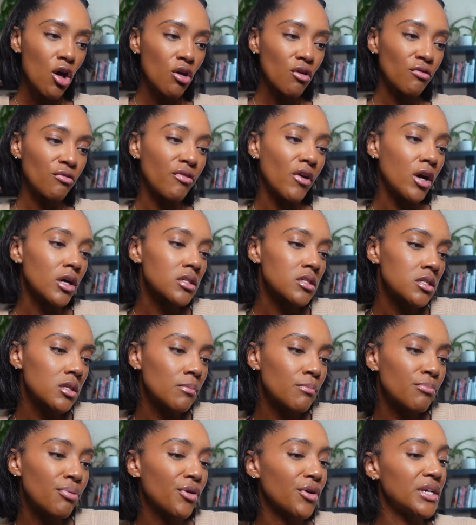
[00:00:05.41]

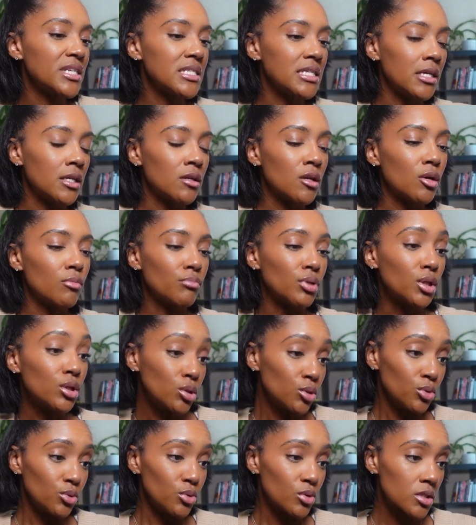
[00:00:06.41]
Folsom Prison
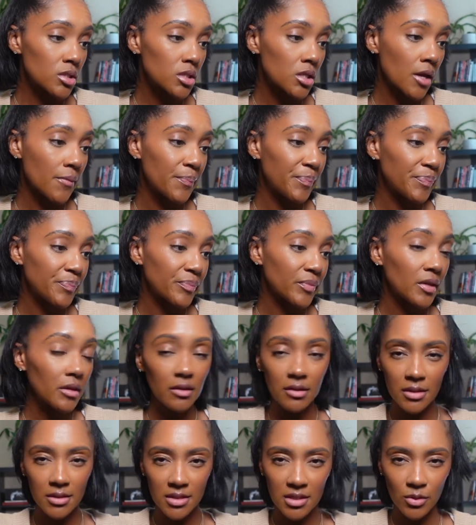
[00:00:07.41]
Blues.
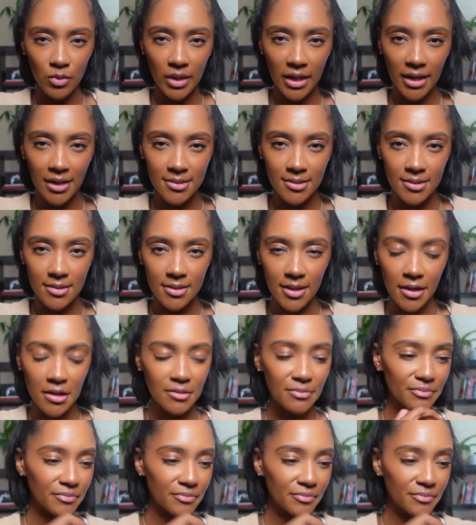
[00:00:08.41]
Let's see what he has to say.